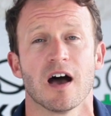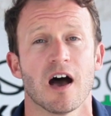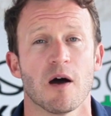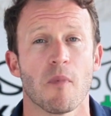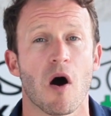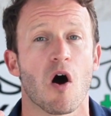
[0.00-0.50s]

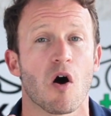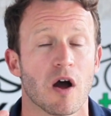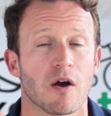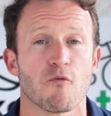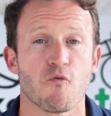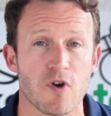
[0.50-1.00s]

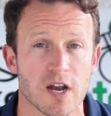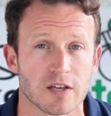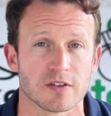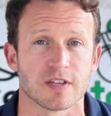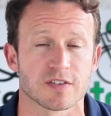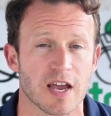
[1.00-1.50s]
are a really
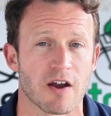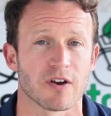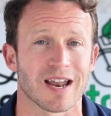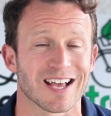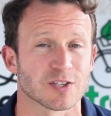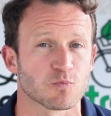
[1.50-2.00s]
good
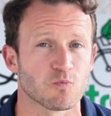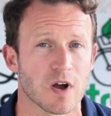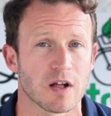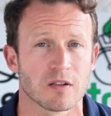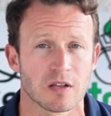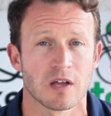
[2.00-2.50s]
deterrent as
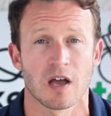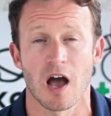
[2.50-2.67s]
well.